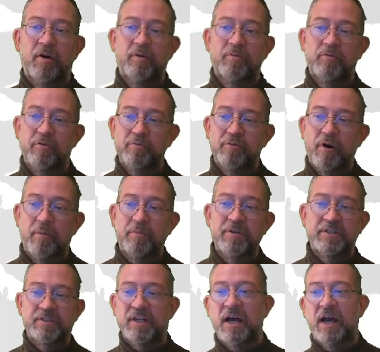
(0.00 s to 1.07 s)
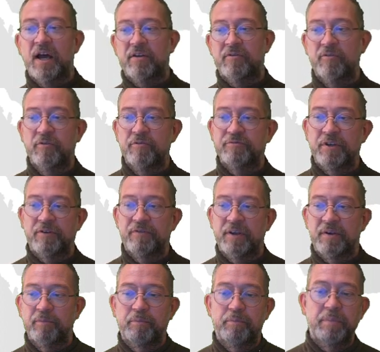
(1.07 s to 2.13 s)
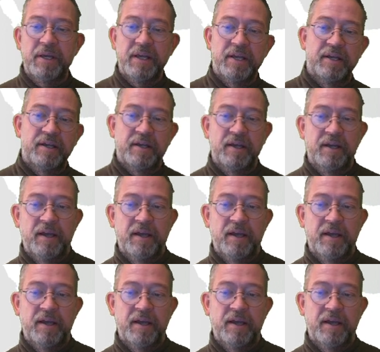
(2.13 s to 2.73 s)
will probably start with something big